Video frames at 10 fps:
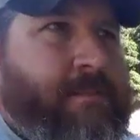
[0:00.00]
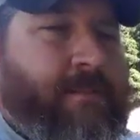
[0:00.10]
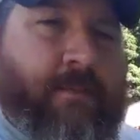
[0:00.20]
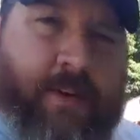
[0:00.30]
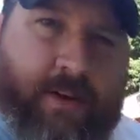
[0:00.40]

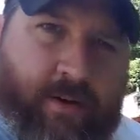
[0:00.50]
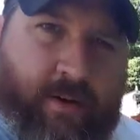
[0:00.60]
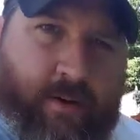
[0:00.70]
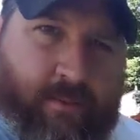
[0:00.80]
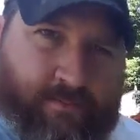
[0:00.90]

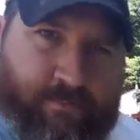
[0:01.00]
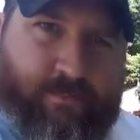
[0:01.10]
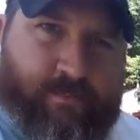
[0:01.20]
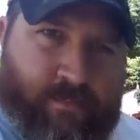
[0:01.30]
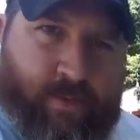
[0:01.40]
figure
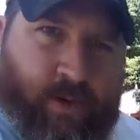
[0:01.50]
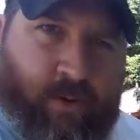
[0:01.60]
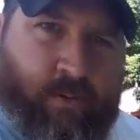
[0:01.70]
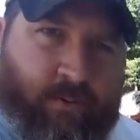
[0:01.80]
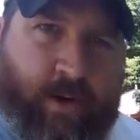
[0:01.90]

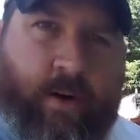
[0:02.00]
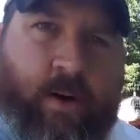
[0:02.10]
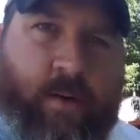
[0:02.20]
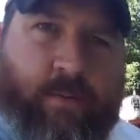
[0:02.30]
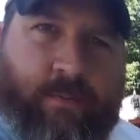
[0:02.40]
it
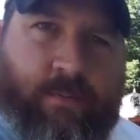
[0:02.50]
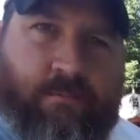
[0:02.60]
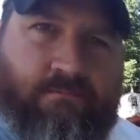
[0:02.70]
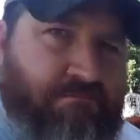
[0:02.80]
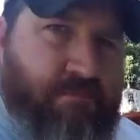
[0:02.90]
off,
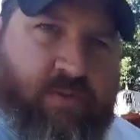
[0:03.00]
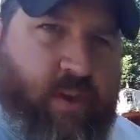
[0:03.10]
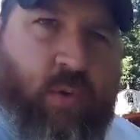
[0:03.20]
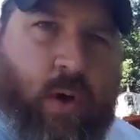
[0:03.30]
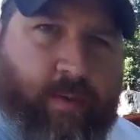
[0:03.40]
say
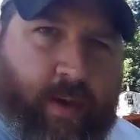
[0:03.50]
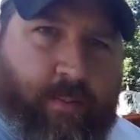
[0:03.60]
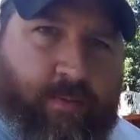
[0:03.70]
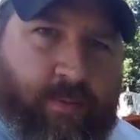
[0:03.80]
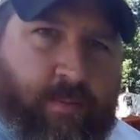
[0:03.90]
12
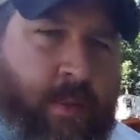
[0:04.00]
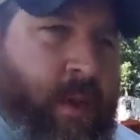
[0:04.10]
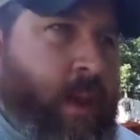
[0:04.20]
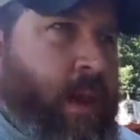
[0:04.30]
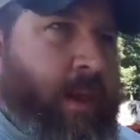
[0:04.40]
amps.
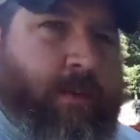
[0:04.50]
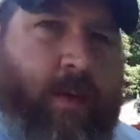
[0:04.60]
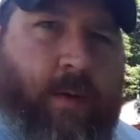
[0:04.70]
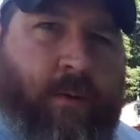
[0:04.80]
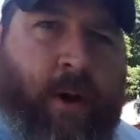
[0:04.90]
If
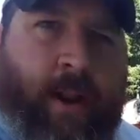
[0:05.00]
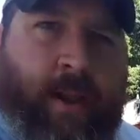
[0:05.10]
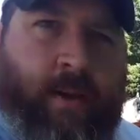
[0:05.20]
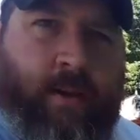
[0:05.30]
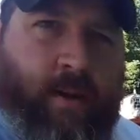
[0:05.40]
you're
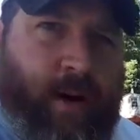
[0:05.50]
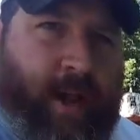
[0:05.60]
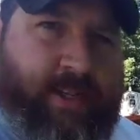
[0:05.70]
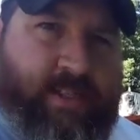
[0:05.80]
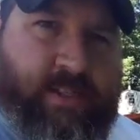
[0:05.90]
running your
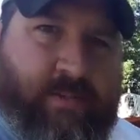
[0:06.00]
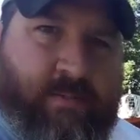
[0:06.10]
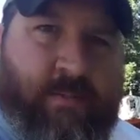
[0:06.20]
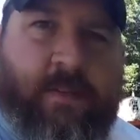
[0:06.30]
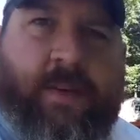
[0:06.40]
lights
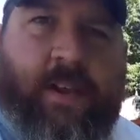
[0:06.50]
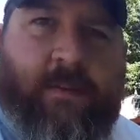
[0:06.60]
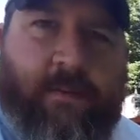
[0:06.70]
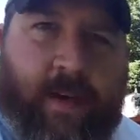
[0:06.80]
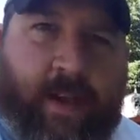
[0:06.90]
15
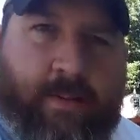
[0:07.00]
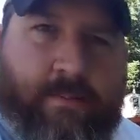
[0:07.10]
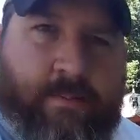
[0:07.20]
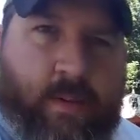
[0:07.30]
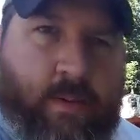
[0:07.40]
feet,
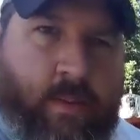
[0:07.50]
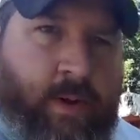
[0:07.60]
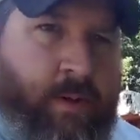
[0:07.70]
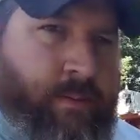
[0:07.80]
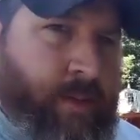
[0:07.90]

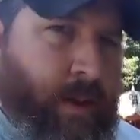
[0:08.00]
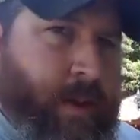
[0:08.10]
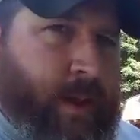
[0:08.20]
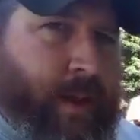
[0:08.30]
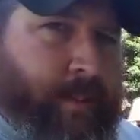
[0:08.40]
well,
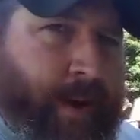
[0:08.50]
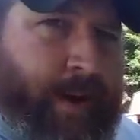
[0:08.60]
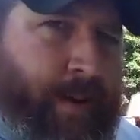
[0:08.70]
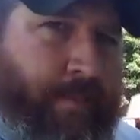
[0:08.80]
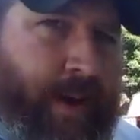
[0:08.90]
it may
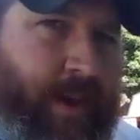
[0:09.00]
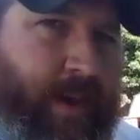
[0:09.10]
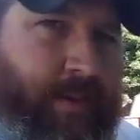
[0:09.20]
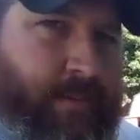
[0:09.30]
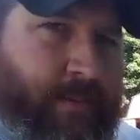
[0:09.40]
not
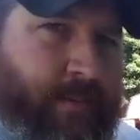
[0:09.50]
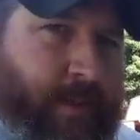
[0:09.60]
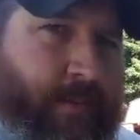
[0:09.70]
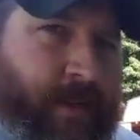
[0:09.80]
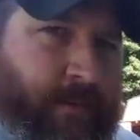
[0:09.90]
be
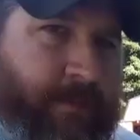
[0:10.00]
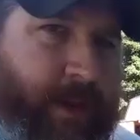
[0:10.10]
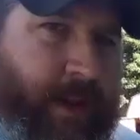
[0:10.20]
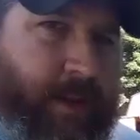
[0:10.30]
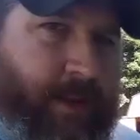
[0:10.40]
15
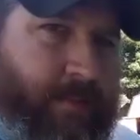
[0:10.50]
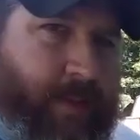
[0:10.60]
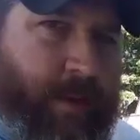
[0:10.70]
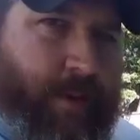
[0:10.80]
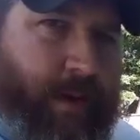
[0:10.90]
feet. It
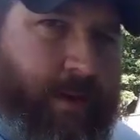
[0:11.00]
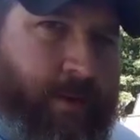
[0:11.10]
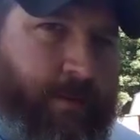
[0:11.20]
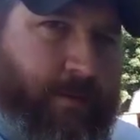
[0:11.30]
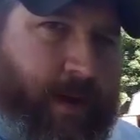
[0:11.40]
may be,
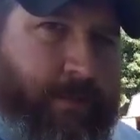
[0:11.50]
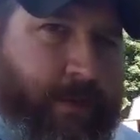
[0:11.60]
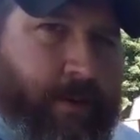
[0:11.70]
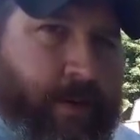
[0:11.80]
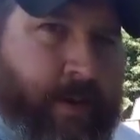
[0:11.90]
5
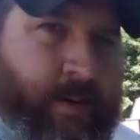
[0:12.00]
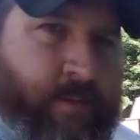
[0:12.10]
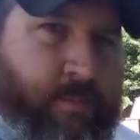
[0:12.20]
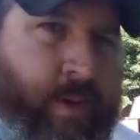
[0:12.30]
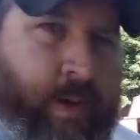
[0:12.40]
foot around
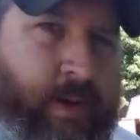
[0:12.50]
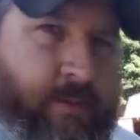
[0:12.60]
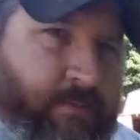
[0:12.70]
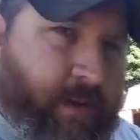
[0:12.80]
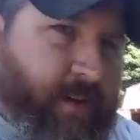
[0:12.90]
this bend
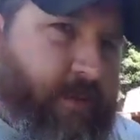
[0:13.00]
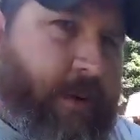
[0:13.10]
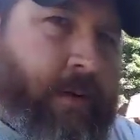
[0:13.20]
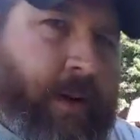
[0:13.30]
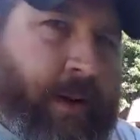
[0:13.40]
and 5
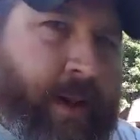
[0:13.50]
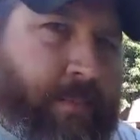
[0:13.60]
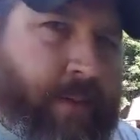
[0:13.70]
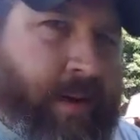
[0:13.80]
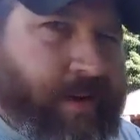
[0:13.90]
foot around
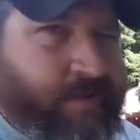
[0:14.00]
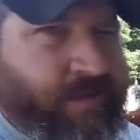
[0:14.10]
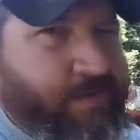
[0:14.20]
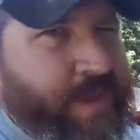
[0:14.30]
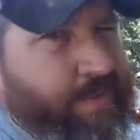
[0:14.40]
that bend, and
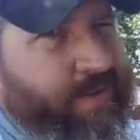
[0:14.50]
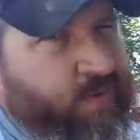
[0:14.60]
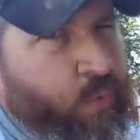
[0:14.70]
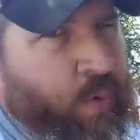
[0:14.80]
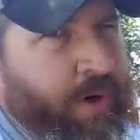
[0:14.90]
so maybe it's
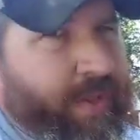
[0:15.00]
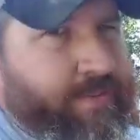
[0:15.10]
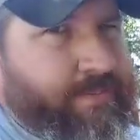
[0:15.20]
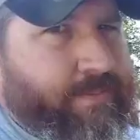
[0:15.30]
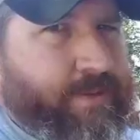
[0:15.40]
20.
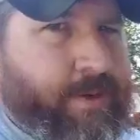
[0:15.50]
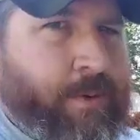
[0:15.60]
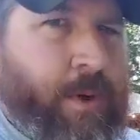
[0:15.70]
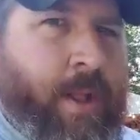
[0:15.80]
So